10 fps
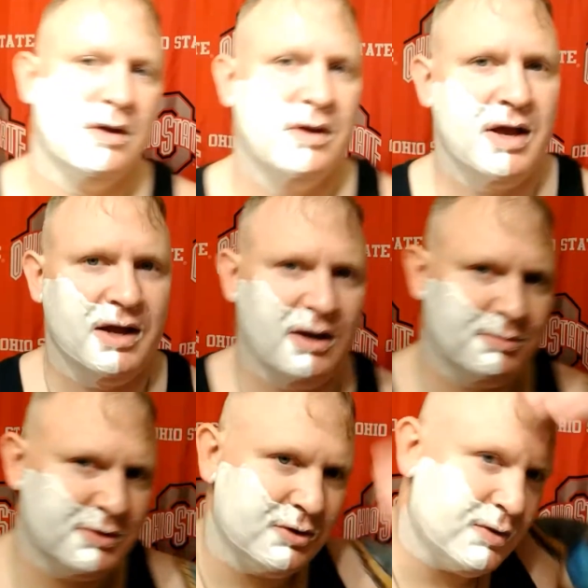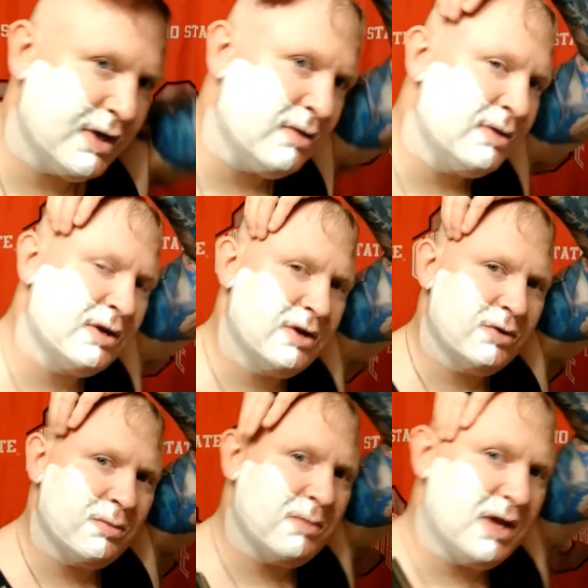head up to New England to go
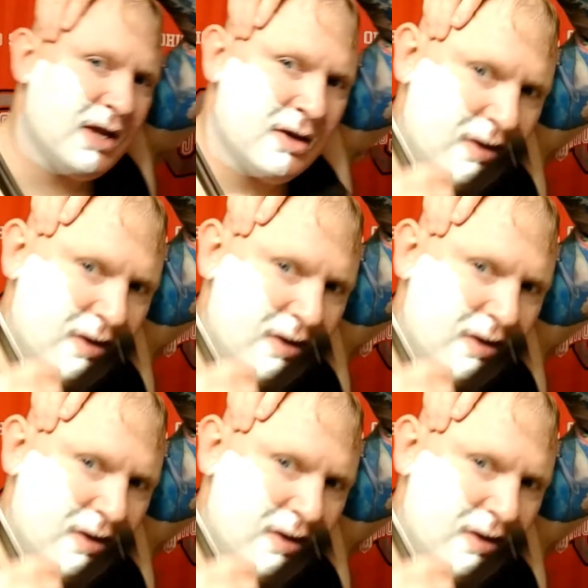to Maine,